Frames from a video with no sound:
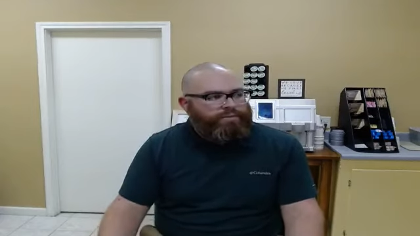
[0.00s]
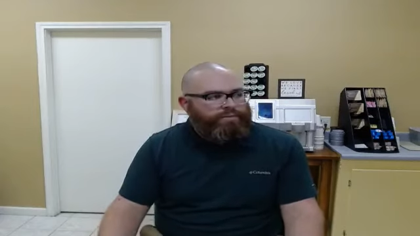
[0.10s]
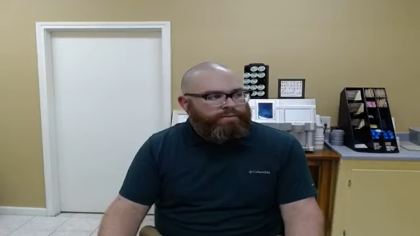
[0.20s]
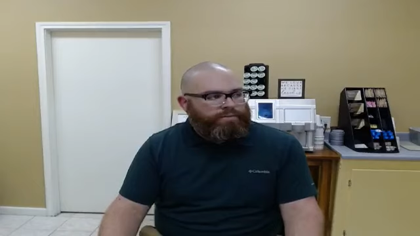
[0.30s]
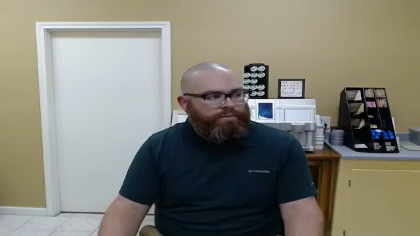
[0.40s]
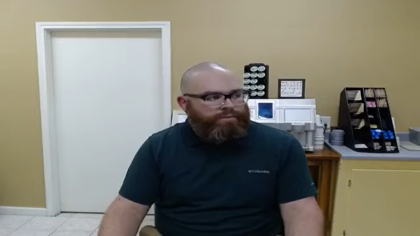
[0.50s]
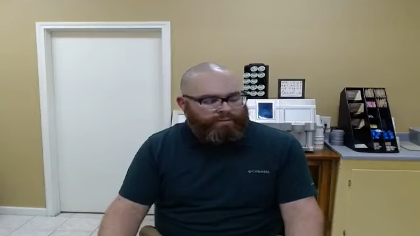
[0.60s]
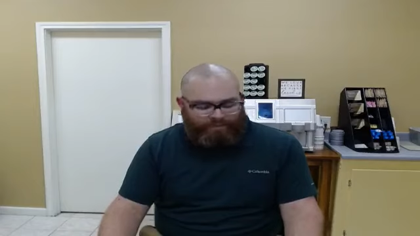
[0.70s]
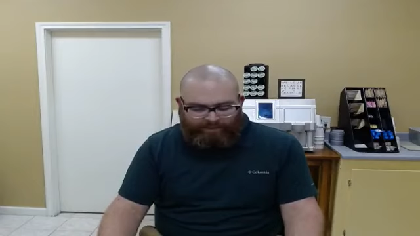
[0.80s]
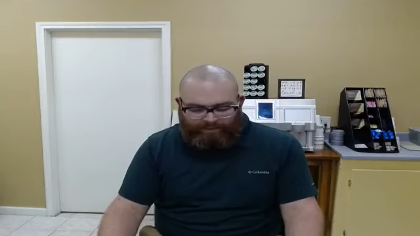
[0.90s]

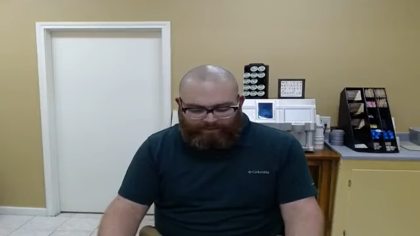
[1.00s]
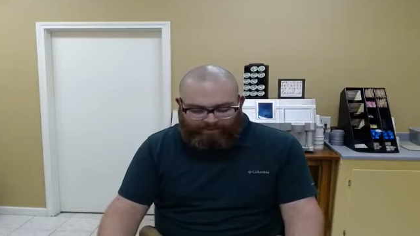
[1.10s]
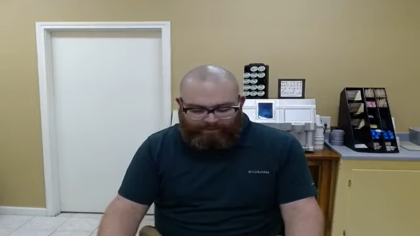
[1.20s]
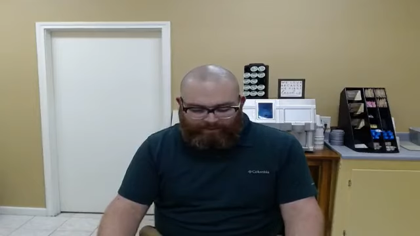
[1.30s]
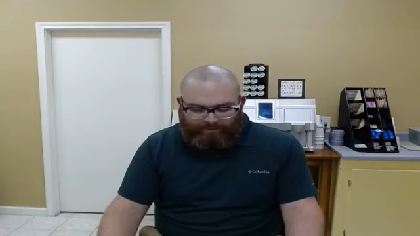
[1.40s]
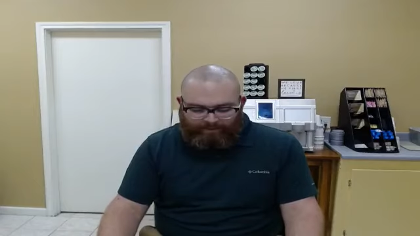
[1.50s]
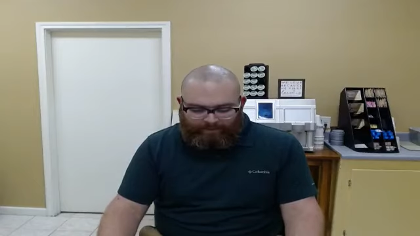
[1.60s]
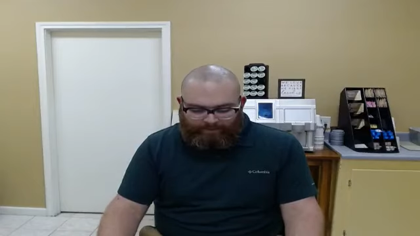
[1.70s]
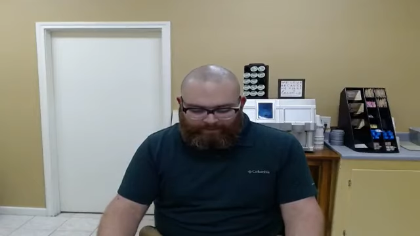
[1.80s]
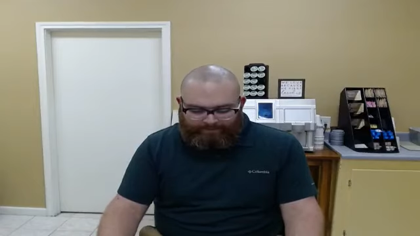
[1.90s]

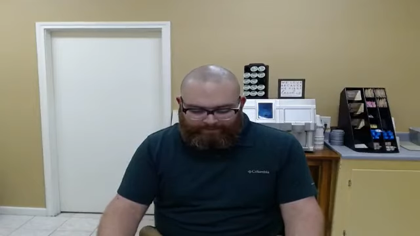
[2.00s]
Nobody speaks.